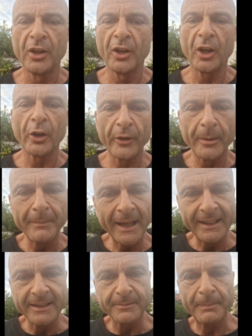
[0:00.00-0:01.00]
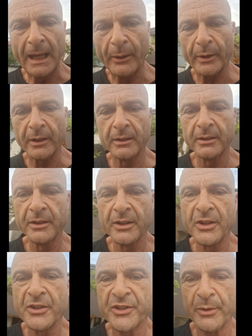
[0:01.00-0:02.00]
on the mains power.
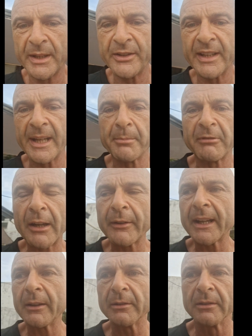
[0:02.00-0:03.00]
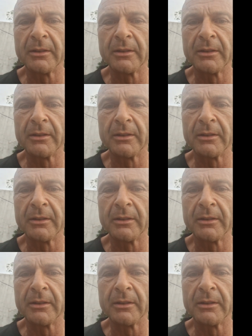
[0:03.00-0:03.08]
So when you get a brownout,